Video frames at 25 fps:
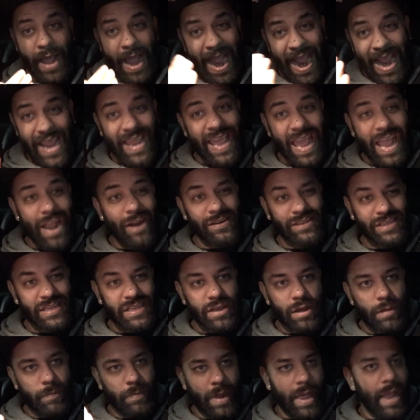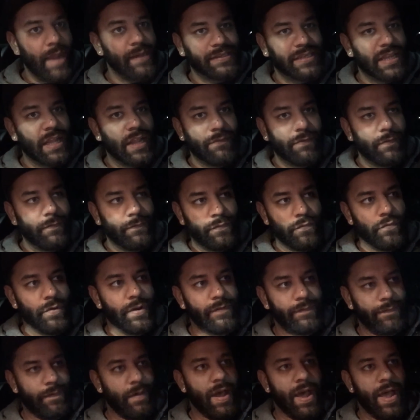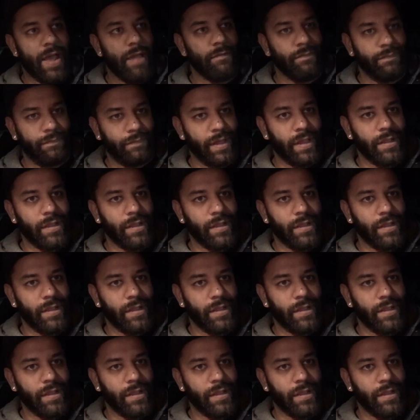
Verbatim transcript: I guarantee they'll probably sell it for forty five.